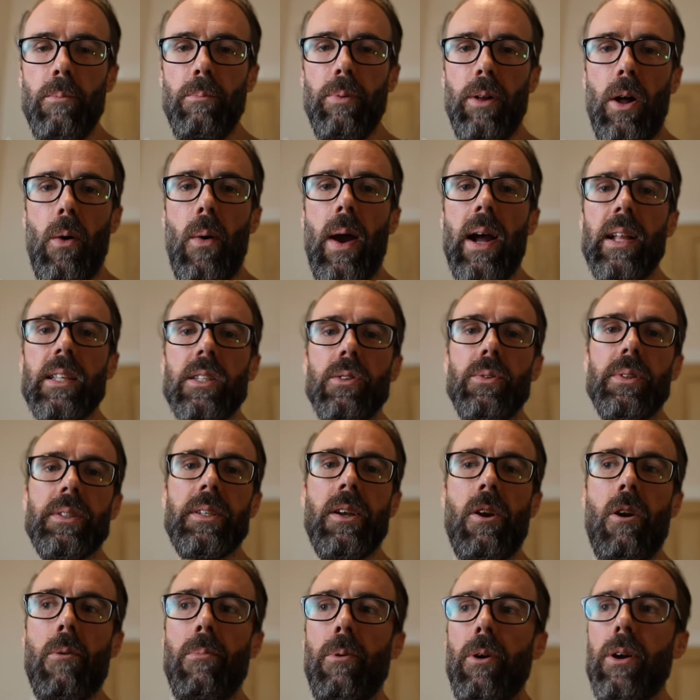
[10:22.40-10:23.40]
blow out to a
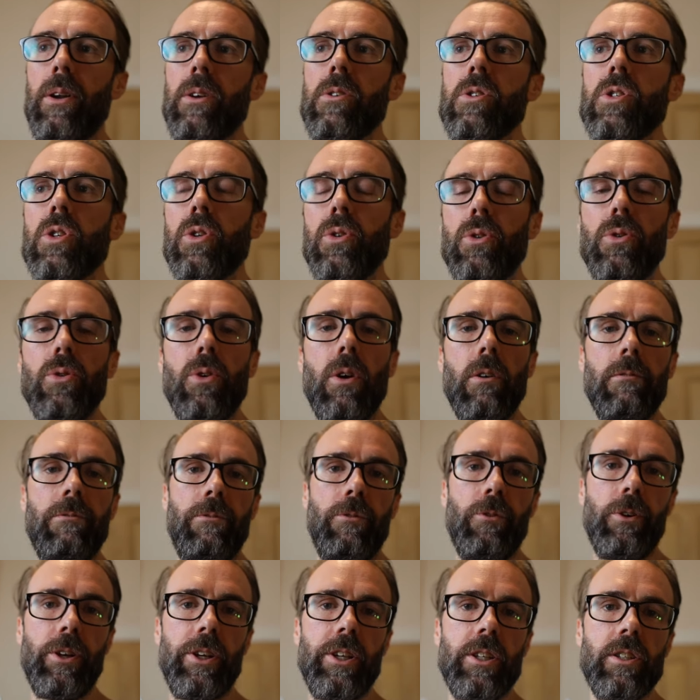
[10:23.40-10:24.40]
terabyte or two of
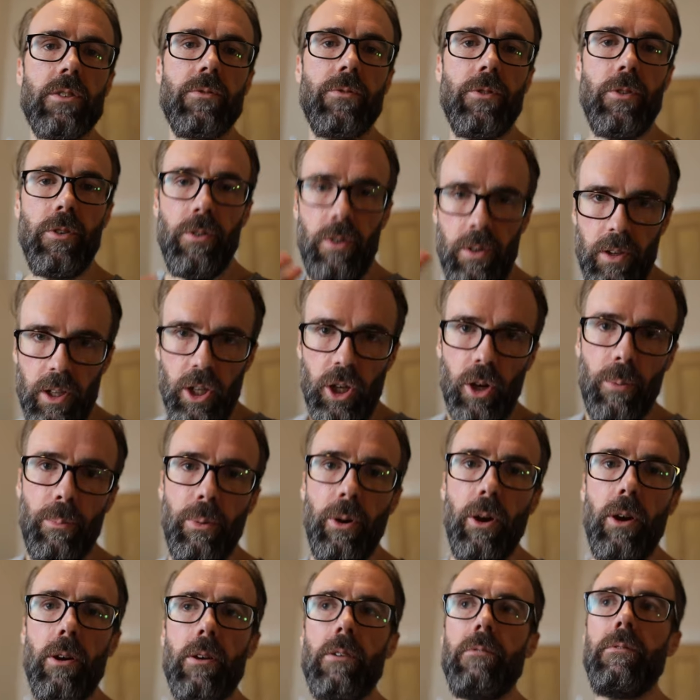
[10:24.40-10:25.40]
footage for, you know,
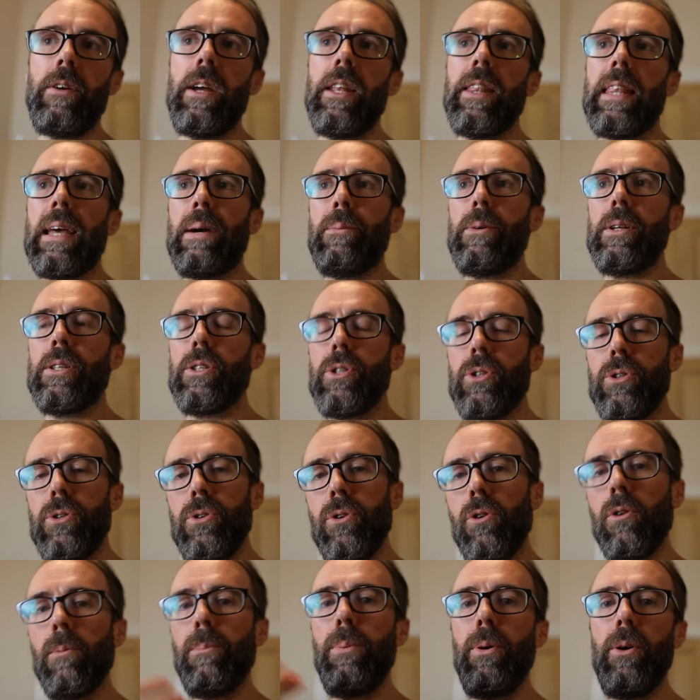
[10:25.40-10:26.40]
per event that we
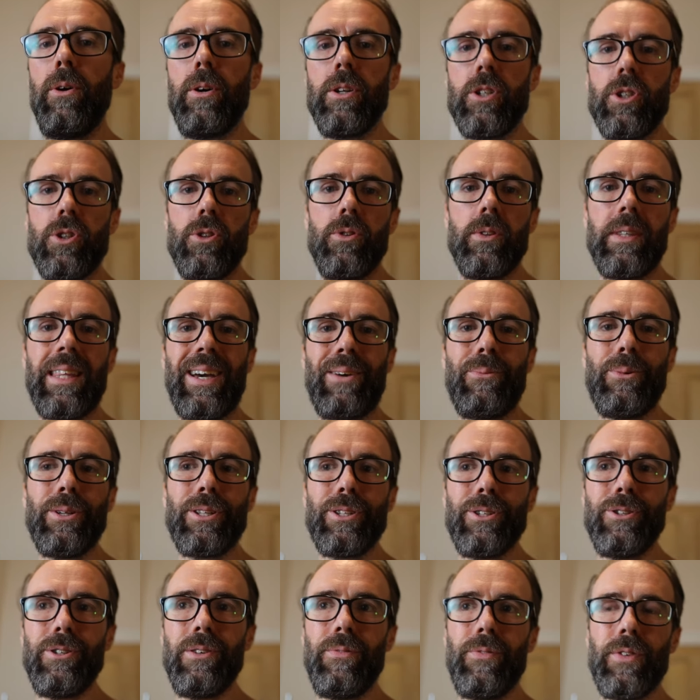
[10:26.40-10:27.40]
do or per shoot that we
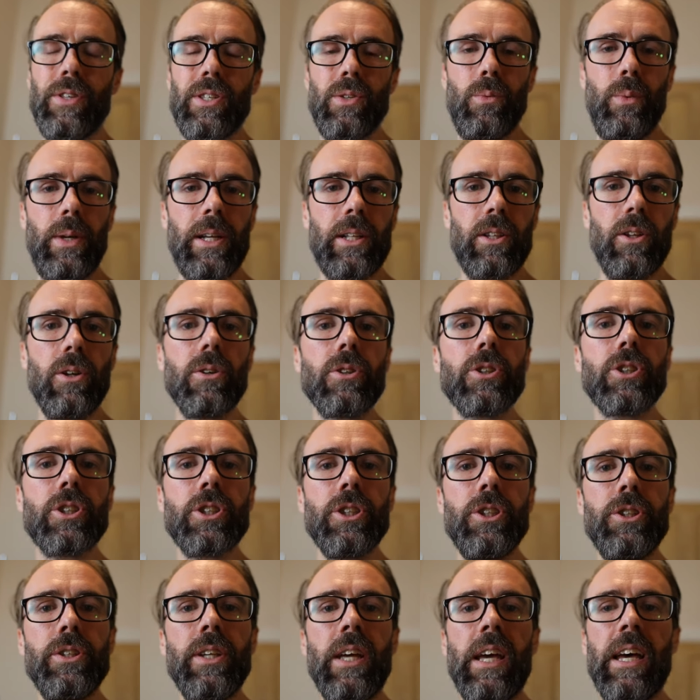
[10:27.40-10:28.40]
do. If it's a week-long
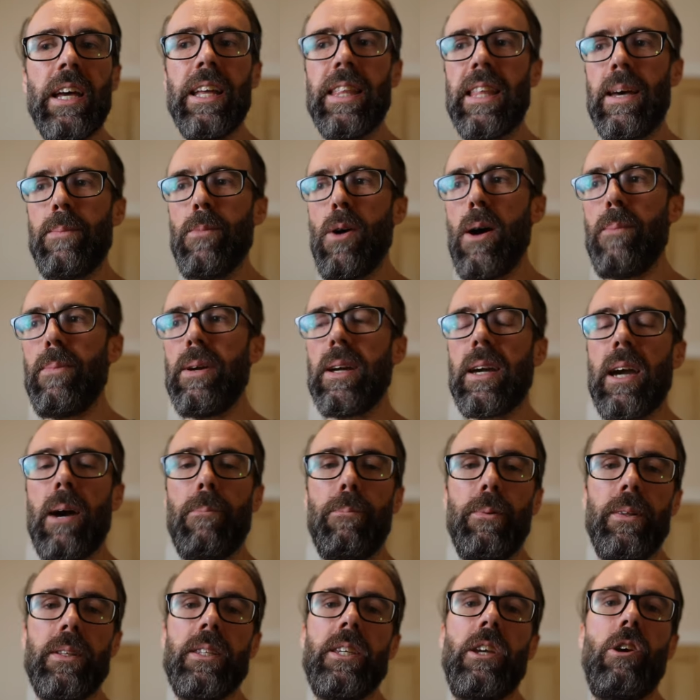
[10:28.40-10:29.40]
shoot, that might be a
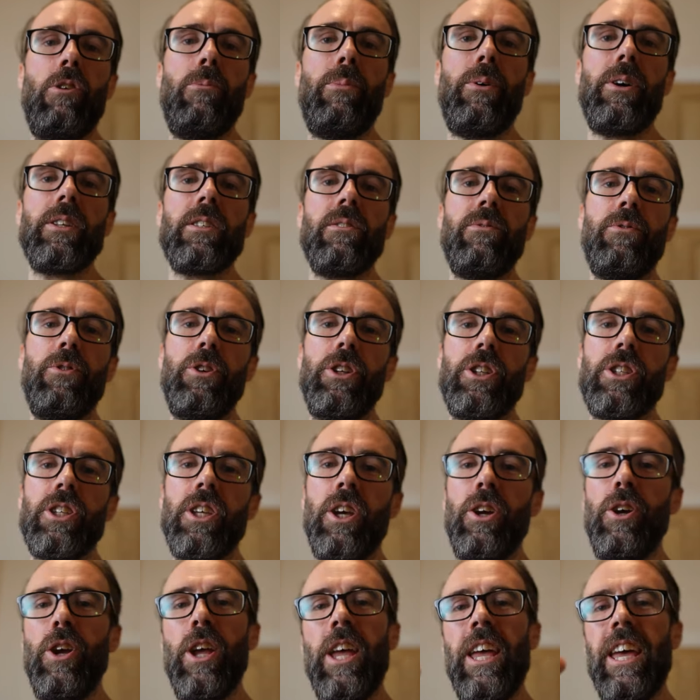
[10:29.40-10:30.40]
couple of terabytes of footage.
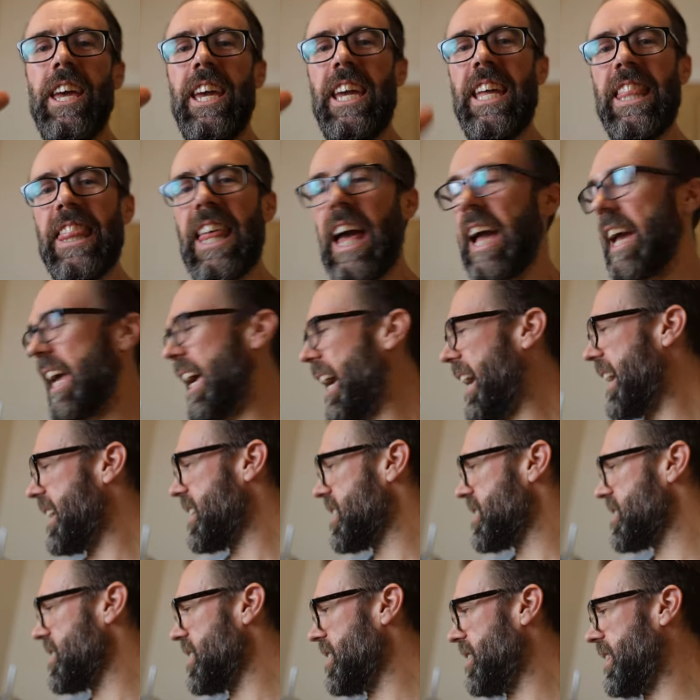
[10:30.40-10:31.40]
So in that
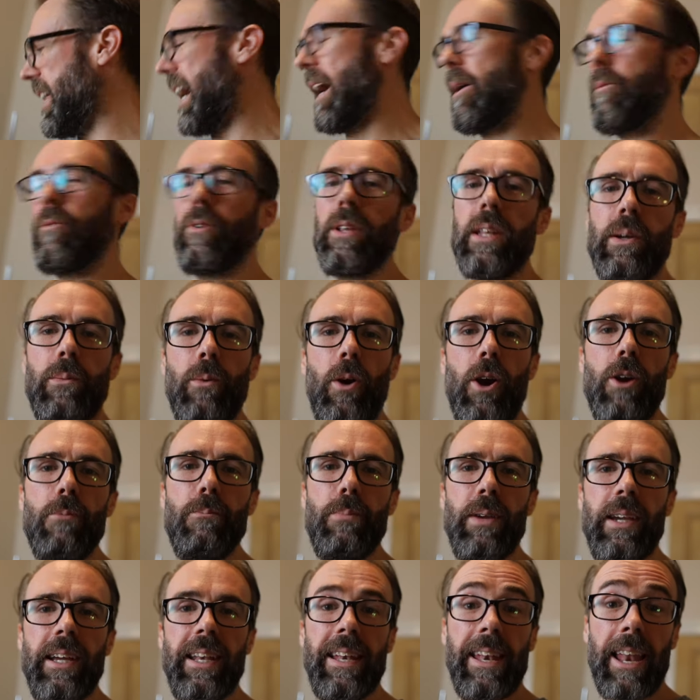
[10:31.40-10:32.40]
case, that really won't
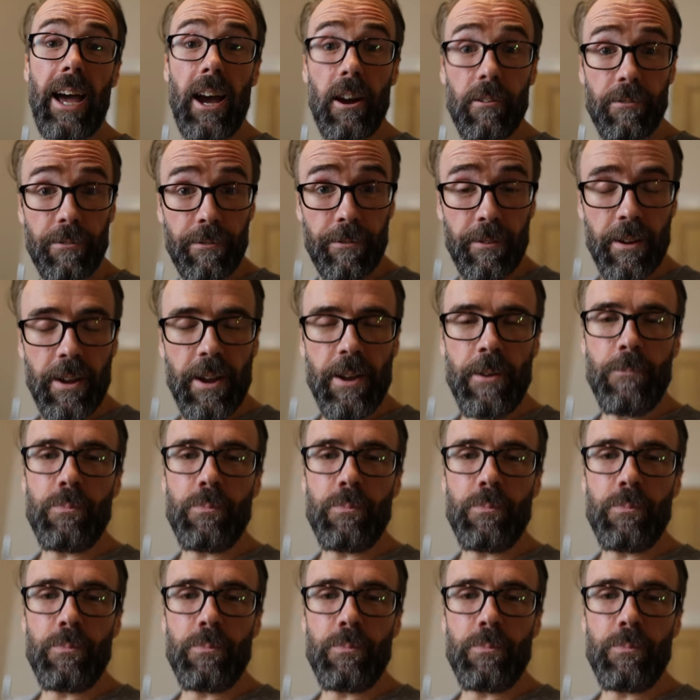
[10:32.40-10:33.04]
be enough.